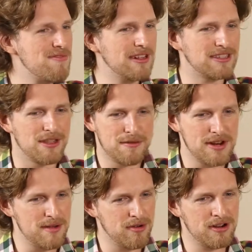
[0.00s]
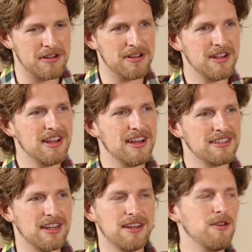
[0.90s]
It's a 3D printer,
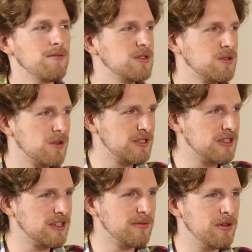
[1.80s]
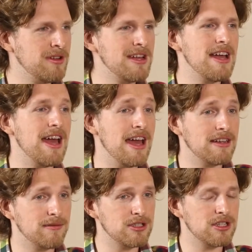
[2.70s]
ton of open source in the community
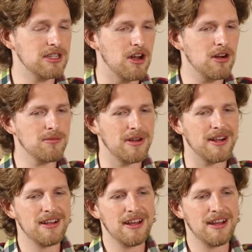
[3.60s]
and originally in the hardware.